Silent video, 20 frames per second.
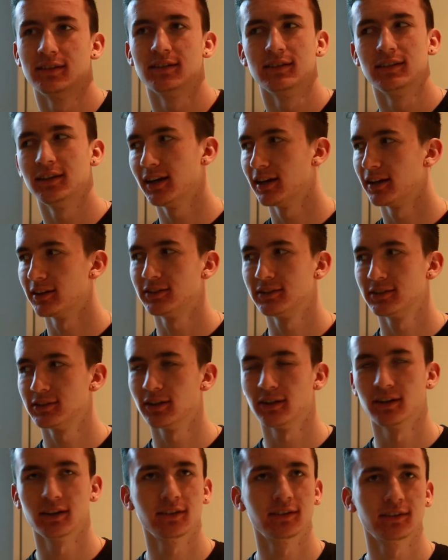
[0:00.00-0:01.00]
Yeah,
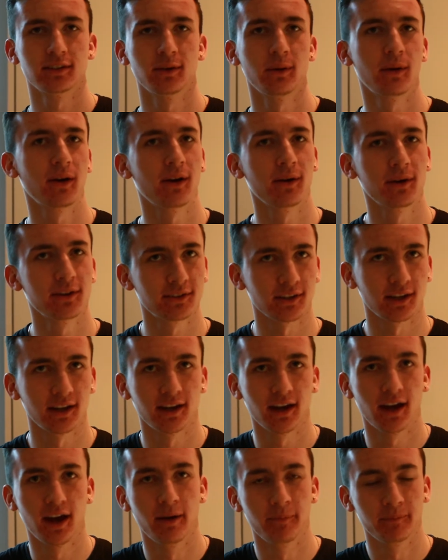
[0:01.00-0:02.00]
sorry, so where was
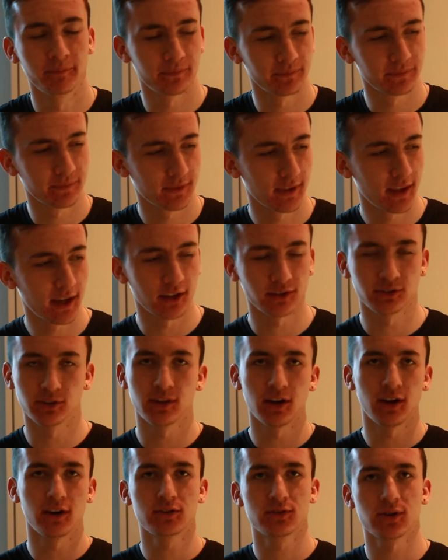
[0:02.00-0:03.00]
I? Yeah, so
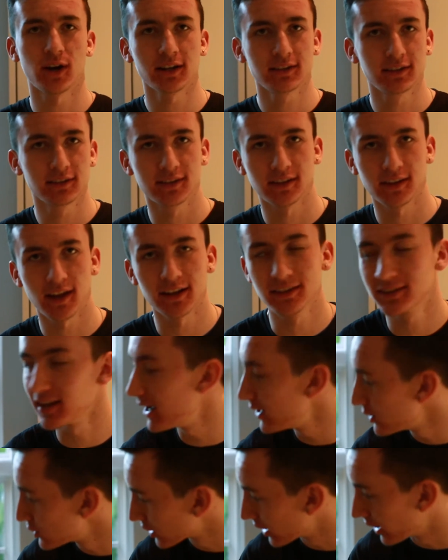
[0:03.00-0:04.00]
they're attracted to that
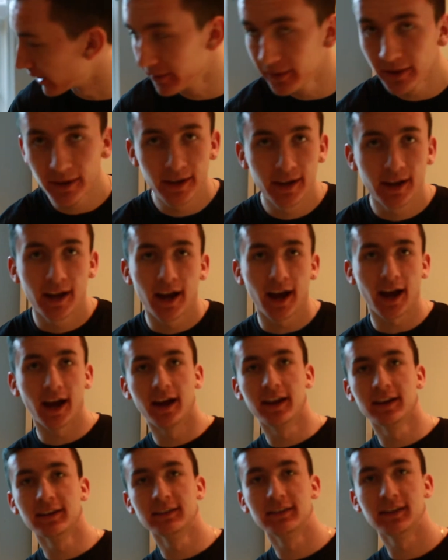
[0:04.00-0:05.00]
danger,
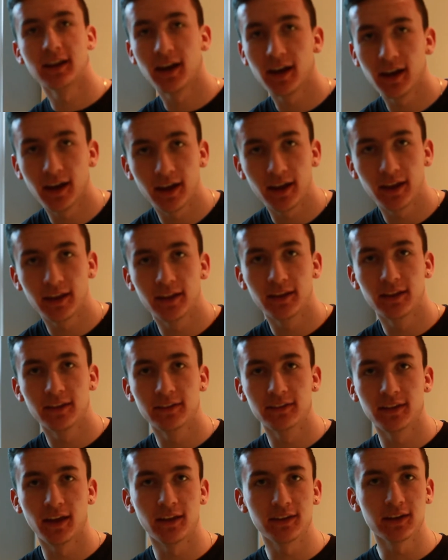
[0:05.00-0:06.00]
and
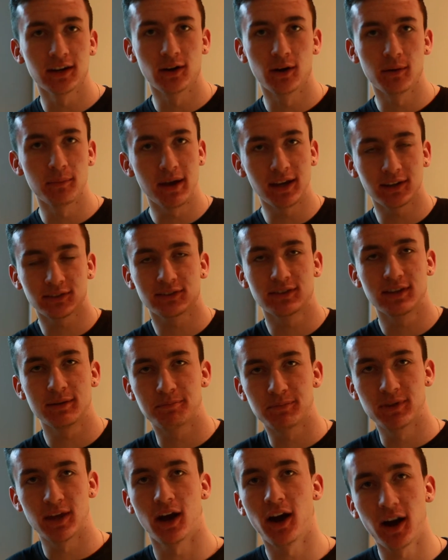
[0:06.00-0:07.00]
it makes
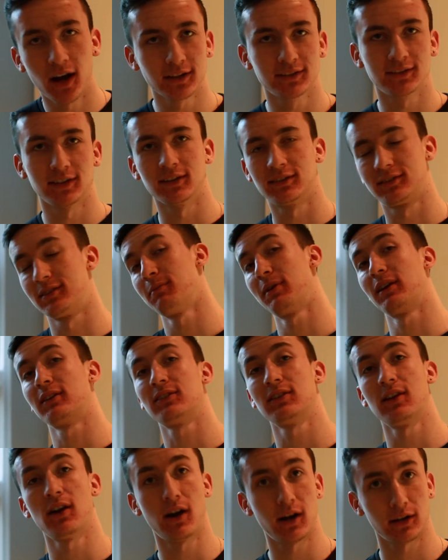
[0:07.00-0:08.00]

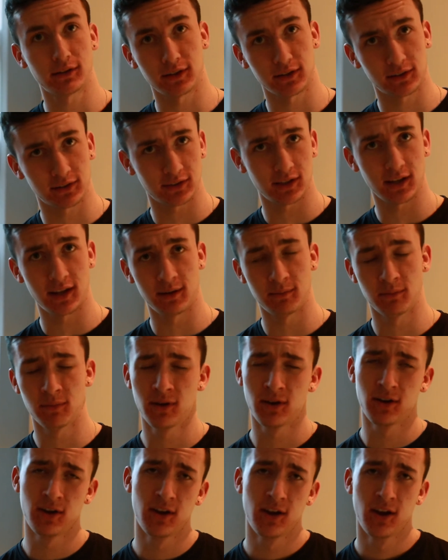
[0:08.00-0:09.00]
the artist seem
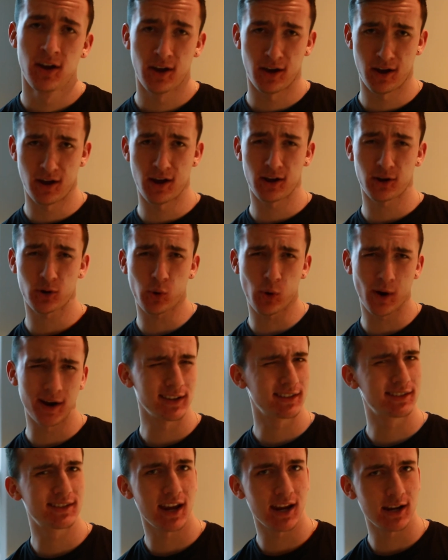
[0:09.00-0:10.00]

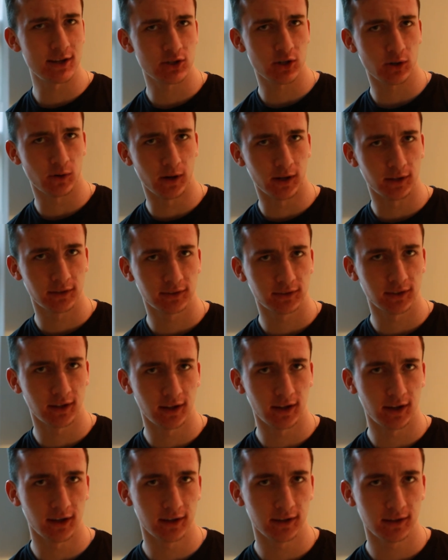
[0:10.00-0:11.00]
quite dangerous.
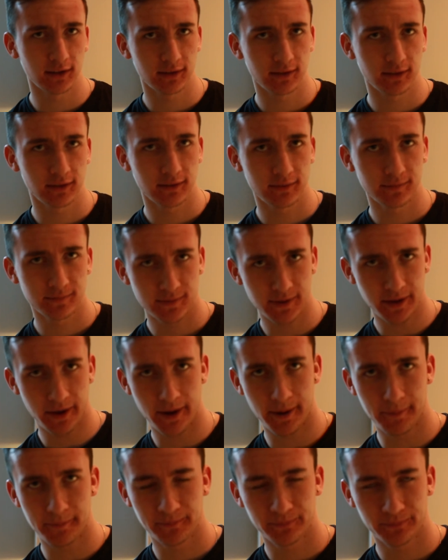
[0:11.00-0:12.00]

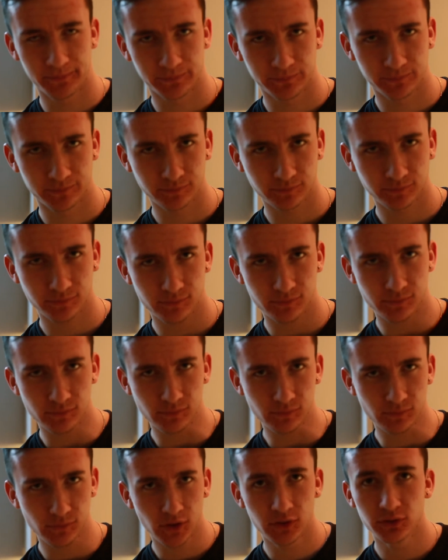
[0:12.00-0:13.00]
Yeah,
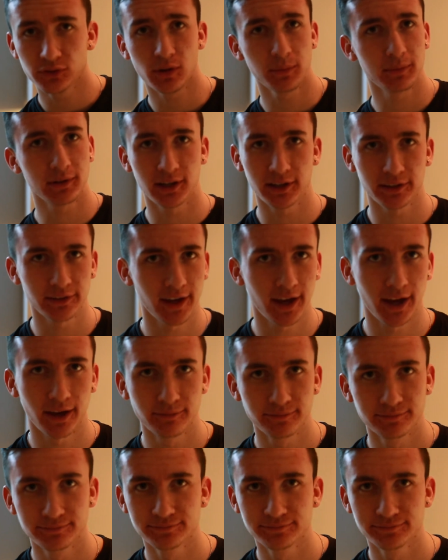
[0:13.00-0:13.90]
something like that.